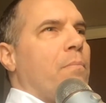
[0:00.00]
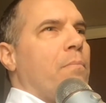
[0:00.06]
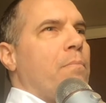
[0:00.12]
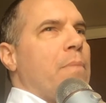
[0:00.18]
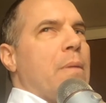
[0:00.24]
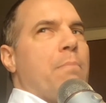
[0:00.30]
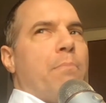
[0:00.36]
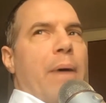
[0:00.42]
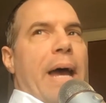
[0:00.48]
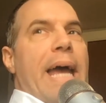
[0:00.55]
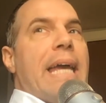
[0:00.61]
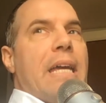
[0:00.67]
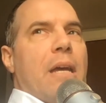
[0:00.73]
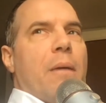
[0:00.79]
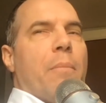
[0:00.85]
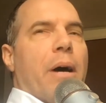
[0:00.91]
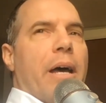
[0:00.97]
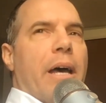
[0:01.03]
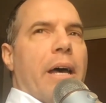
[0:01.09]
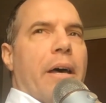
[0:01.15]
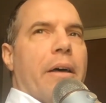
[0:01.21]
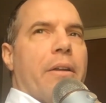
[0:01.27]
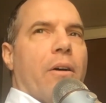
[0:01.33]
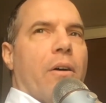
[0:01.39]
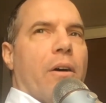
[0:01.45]
be banging my
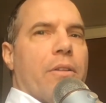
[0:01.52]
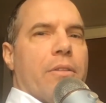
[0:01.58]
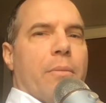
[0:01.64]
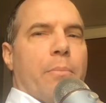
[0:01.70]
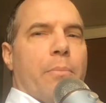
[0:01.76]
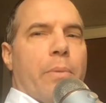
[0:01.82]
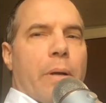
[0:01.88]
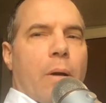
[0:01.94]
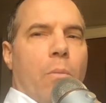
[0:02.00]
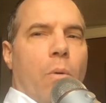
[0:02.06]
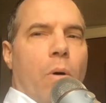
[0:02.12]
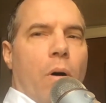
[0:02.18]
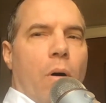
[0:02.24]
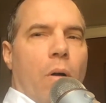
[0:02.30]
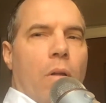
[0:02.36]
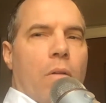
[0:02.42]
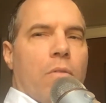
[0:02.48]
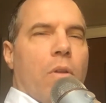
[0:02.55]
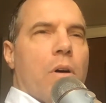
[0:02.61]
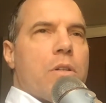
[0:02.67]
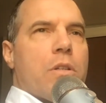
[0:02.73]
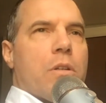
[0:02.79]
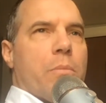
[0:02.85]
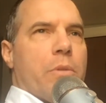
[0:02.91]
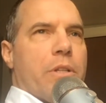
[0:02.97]
head on the brick wall of
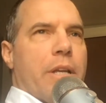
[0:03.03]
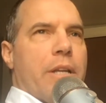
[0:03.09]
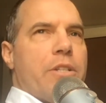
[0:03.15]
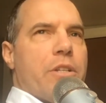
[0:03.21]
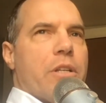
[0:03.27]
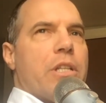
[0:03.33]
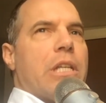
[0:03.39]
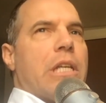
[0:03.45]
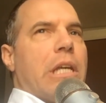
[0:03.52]
long-term attention